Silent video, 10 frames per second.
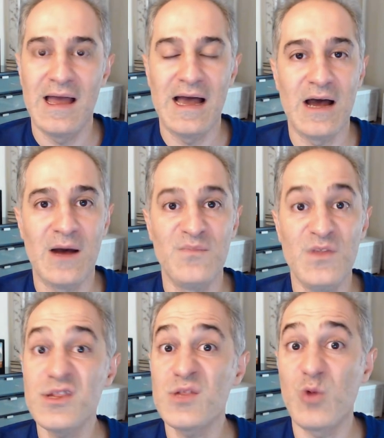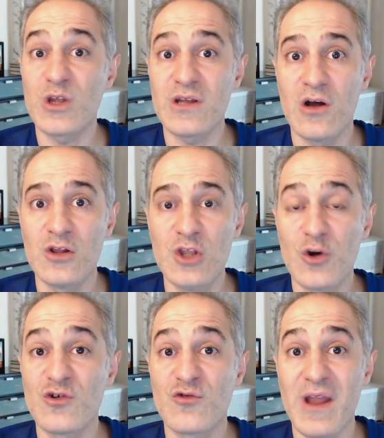Um, this is what a
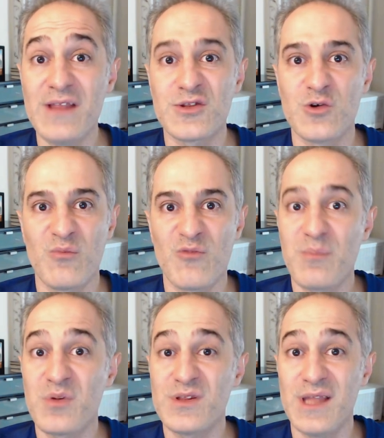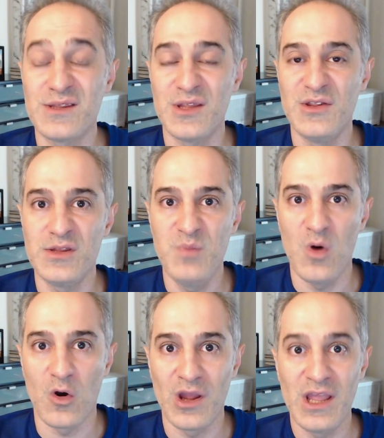Loden Greatstorm represents in this book.